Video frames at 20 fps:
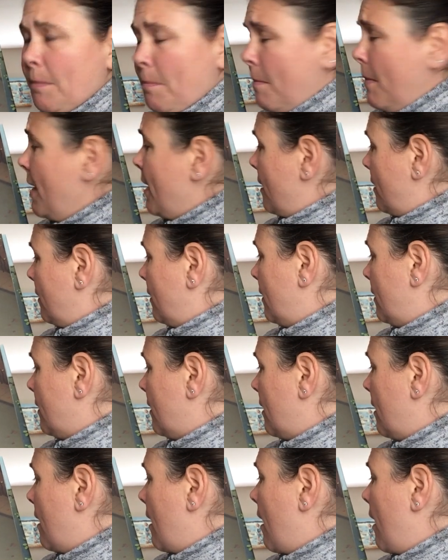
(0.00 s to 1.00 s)
missed
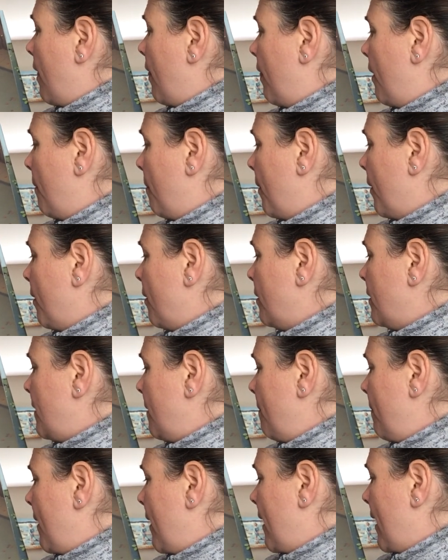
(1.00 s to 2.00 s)
the birds
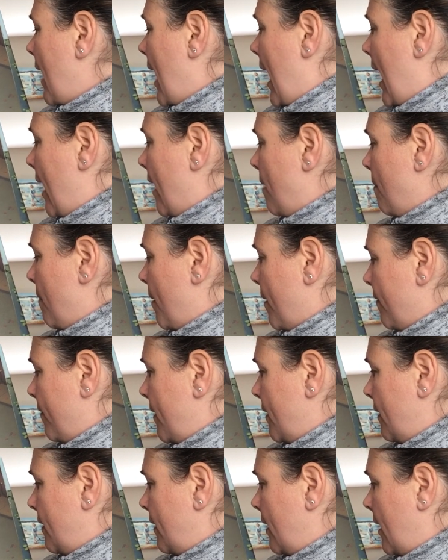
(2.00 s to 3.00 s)
and being high above
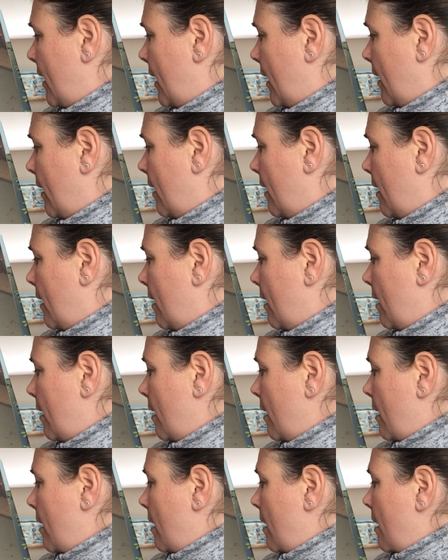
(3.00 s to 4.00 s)
the city.
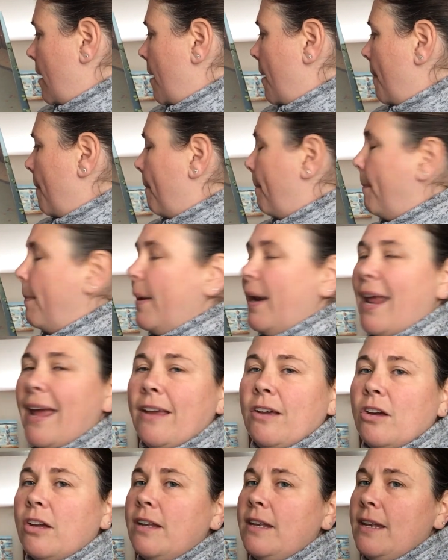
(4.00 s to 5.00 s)
But I
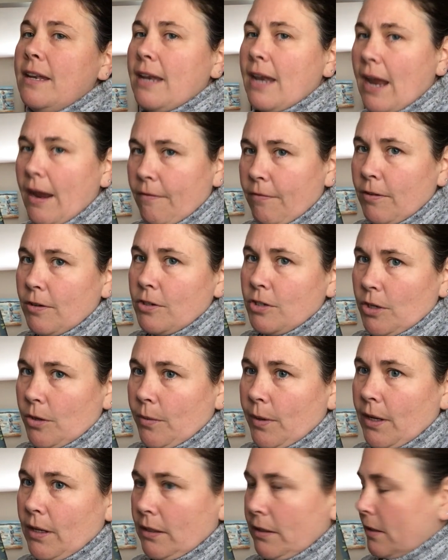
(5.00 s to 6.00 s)
could never do
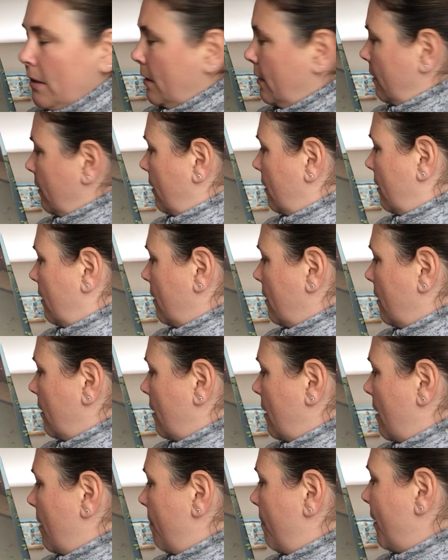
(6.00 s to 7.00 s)
it,
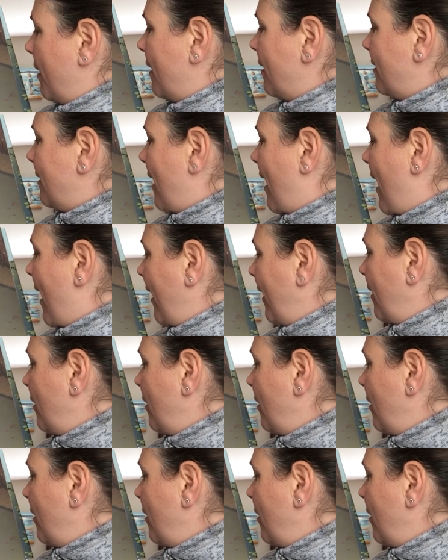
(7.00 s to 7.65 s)
because I